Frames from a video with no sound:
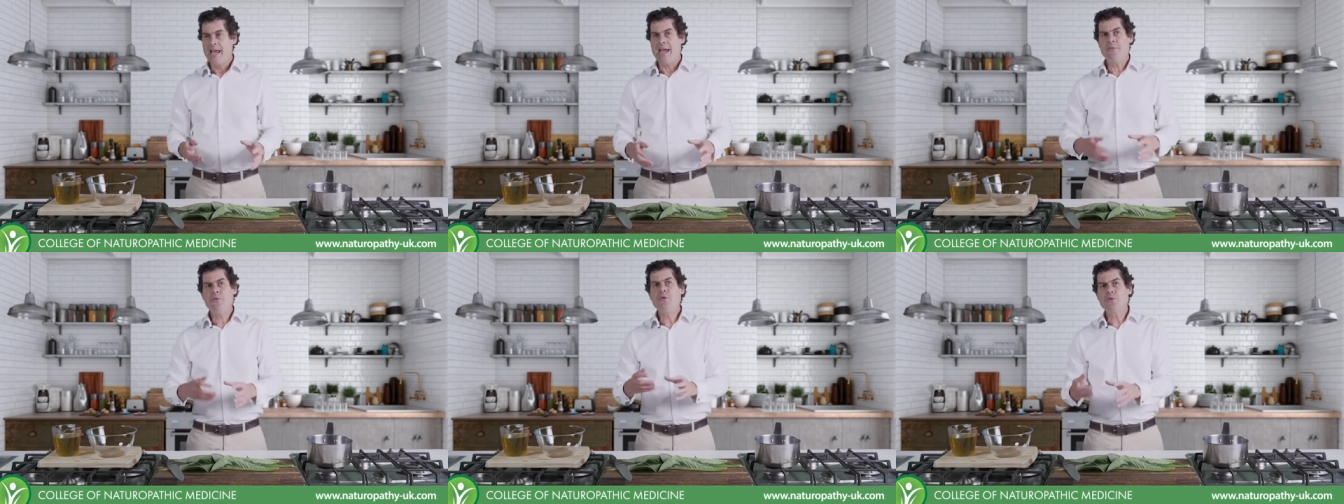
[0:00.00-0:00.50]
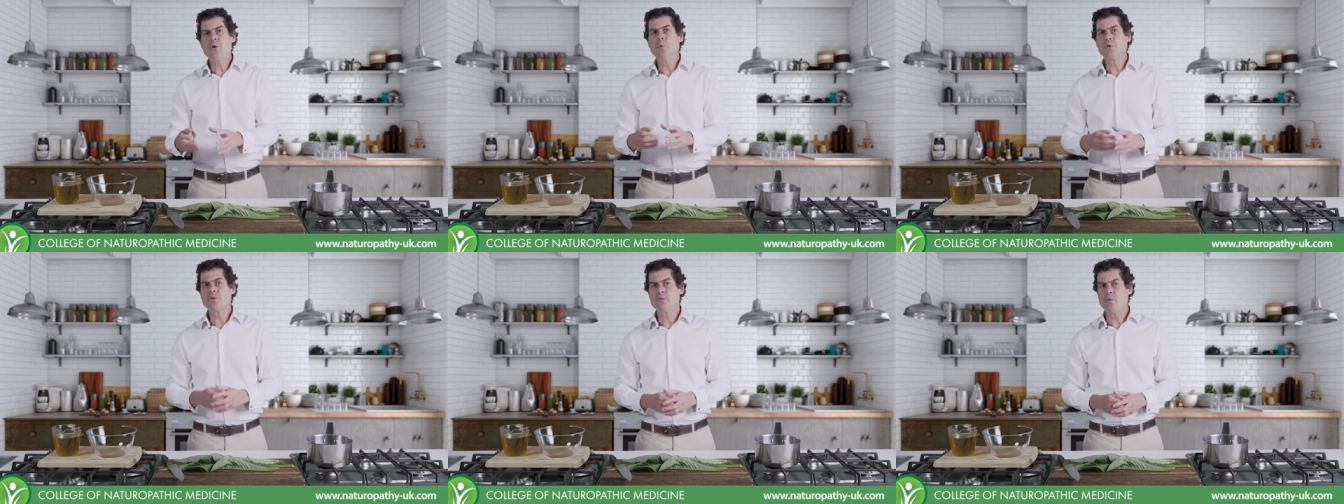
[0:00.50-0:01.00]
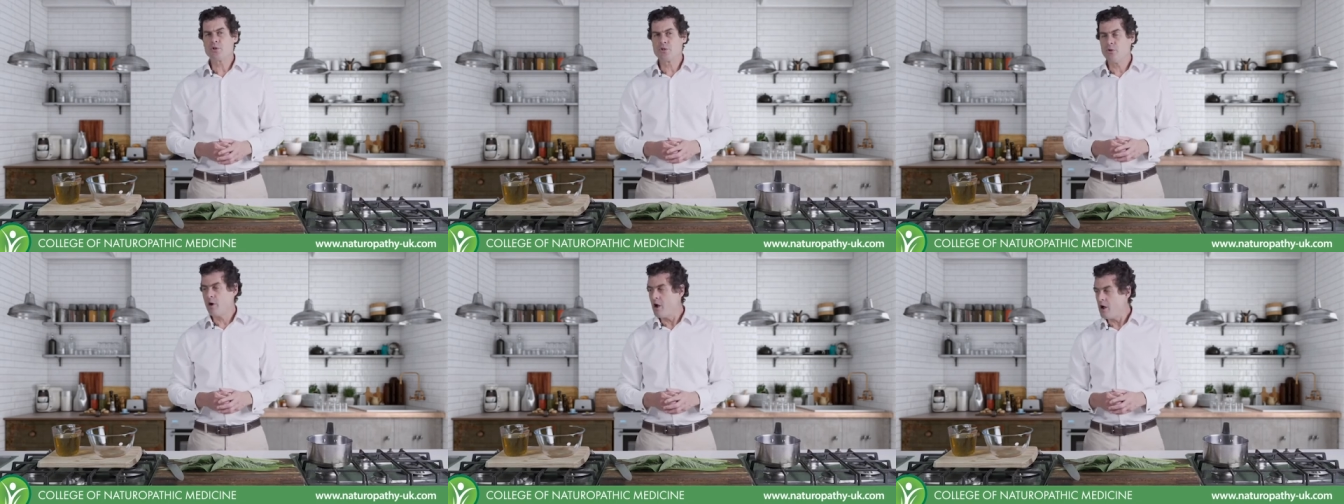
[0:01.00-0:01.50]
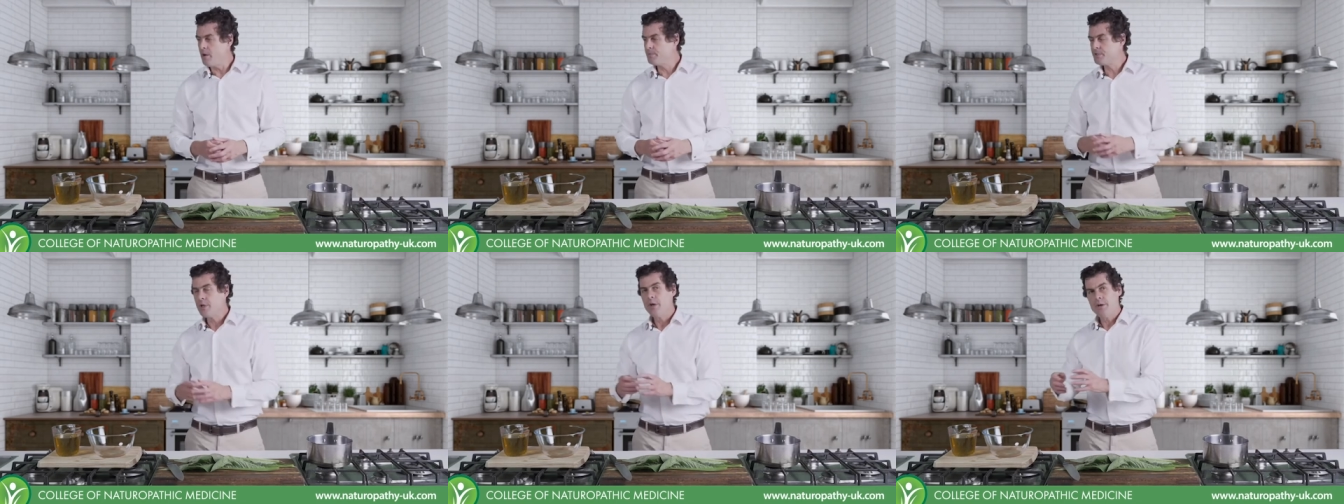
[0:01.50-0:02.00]
If you do want to wash your
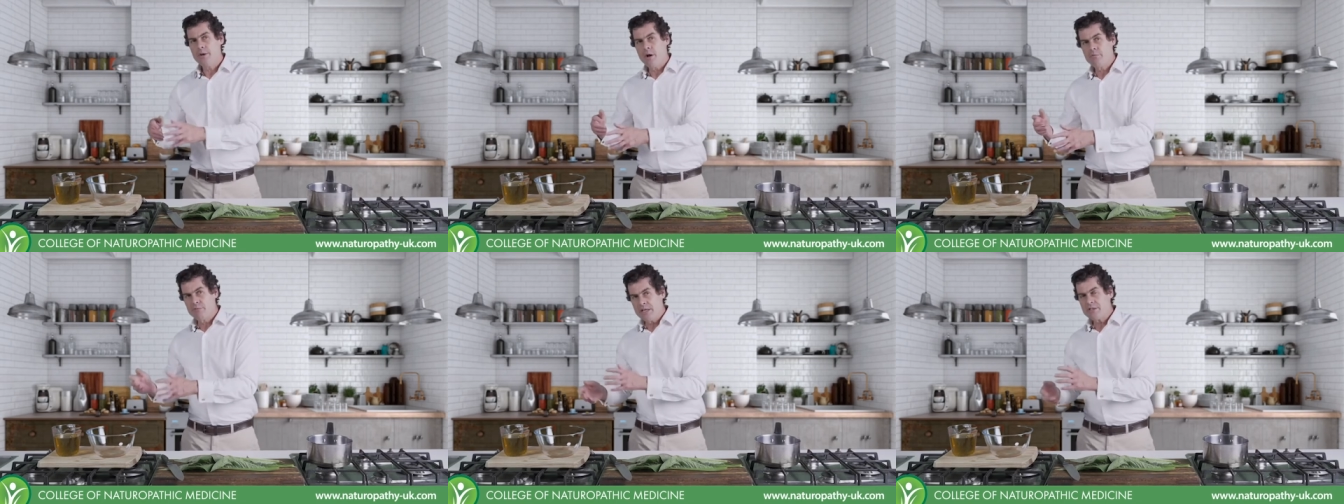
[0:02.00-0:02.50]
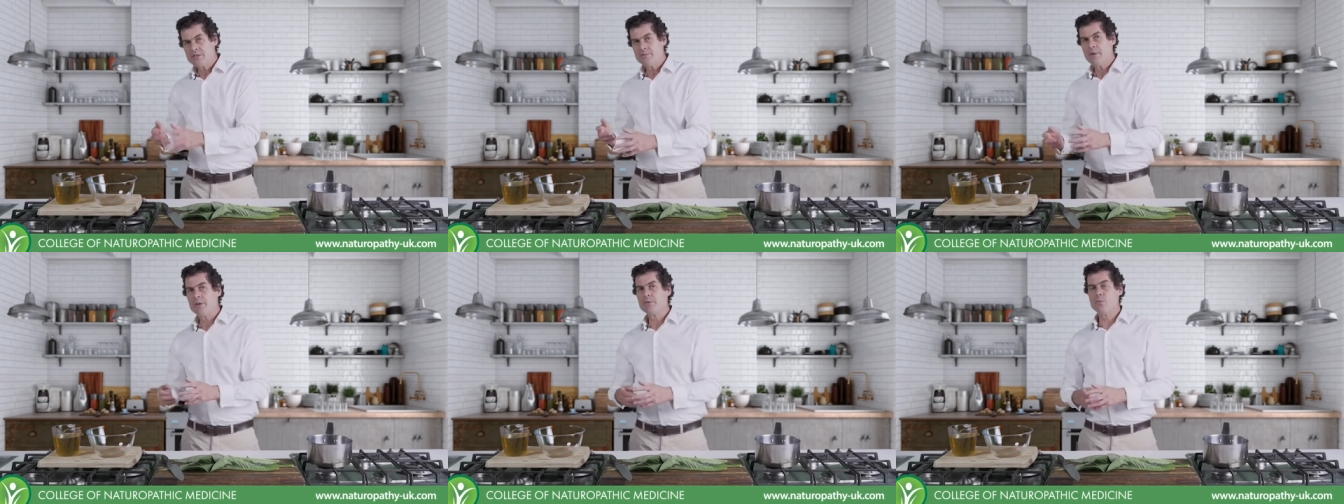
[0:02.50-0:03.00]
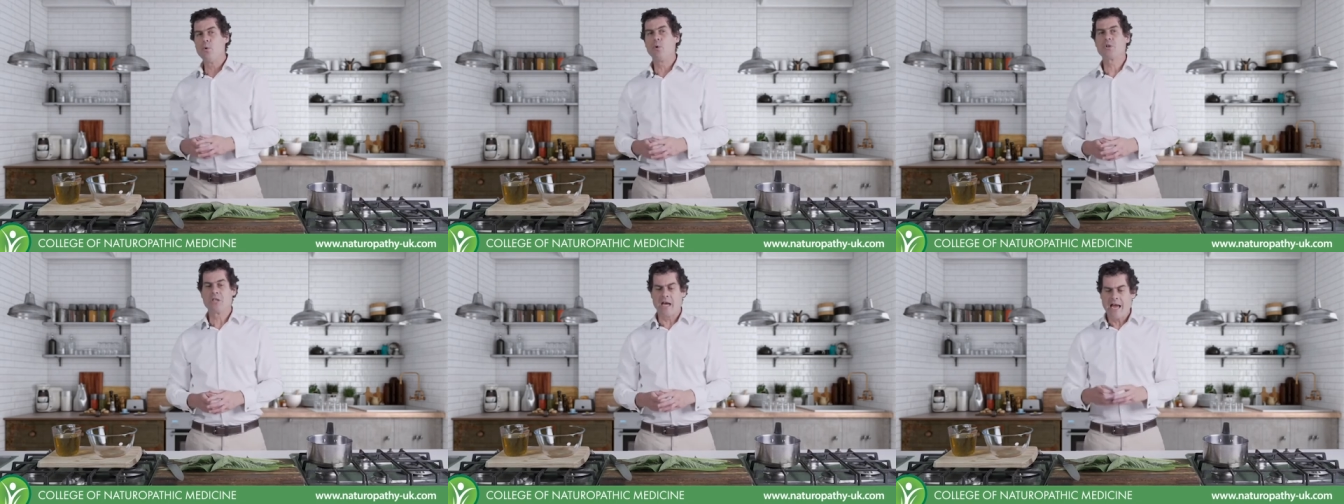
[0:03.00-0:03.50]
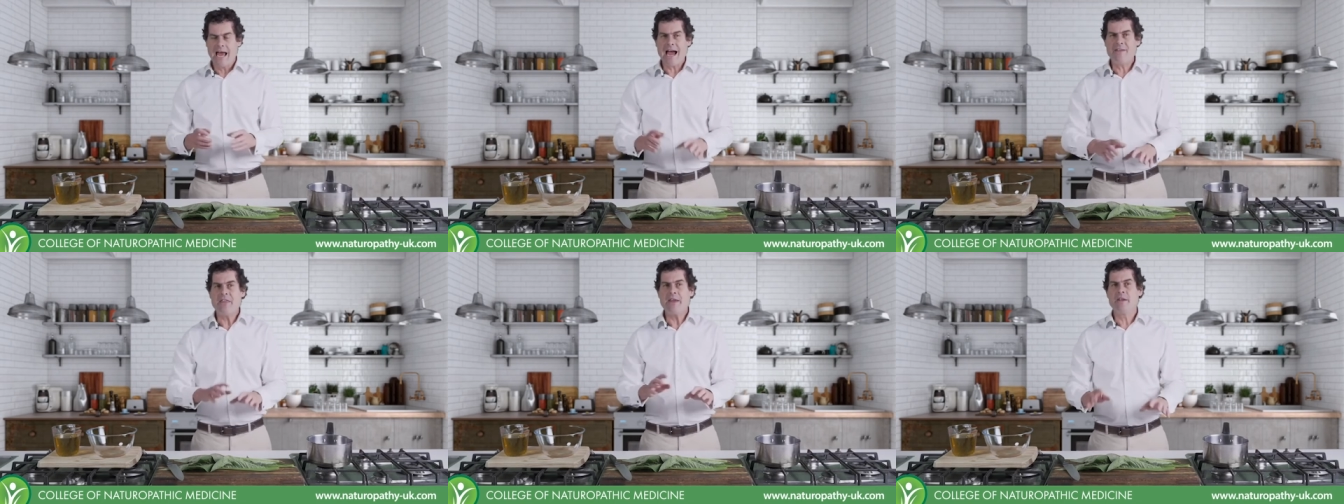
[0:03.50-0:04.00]
herbs, rinse them under water
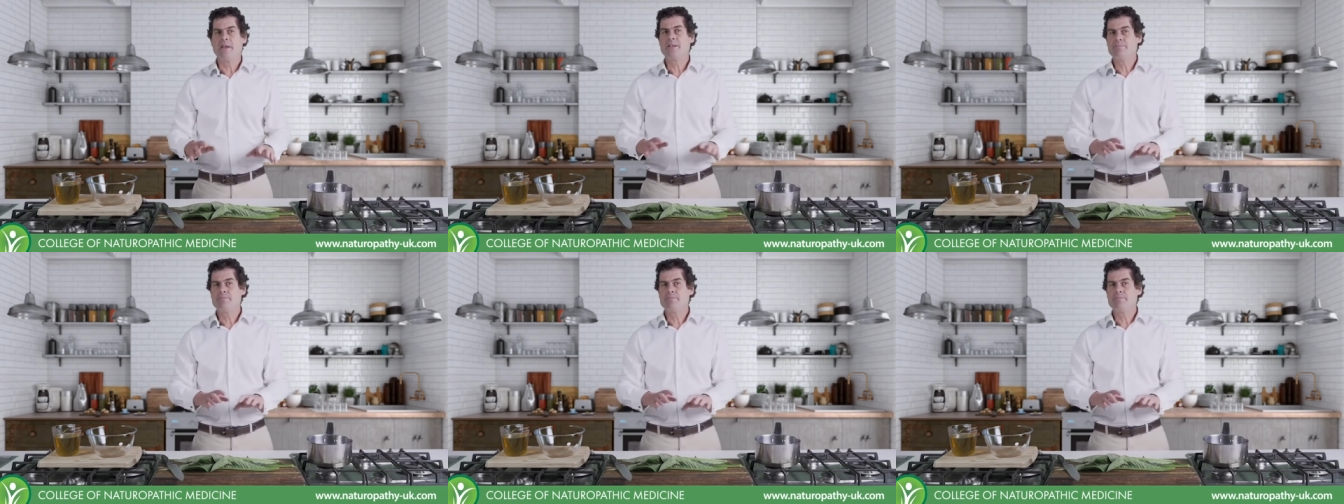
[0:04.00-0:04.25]
and then,